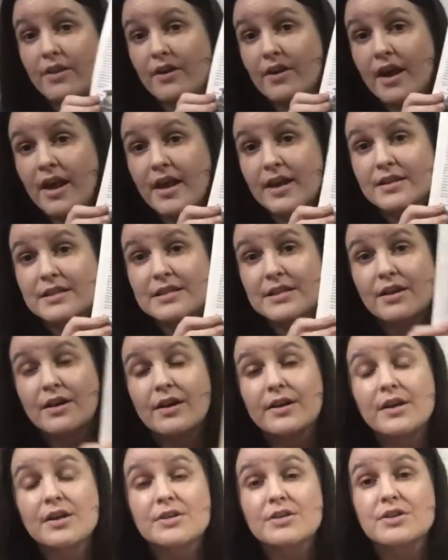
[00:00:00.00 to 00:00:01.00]
their hands
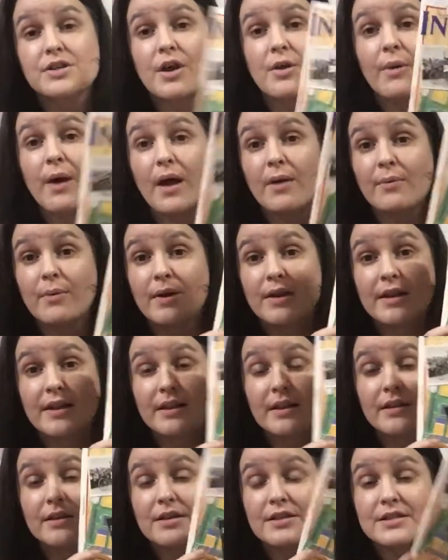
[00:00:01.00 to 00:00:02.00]
on, so I
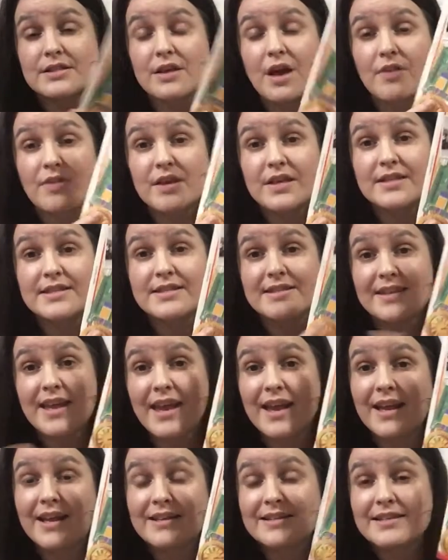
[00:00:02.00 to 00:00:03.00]
saw this
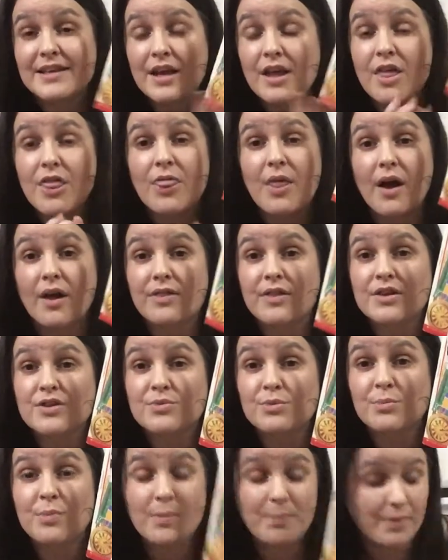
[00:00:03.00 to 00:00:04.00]
and thought this
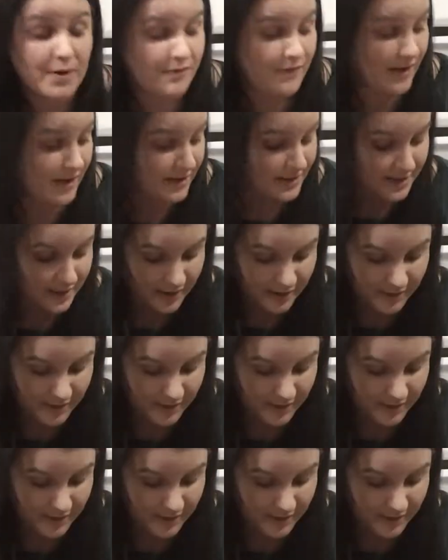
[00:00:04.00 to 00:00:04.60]
would be perfect.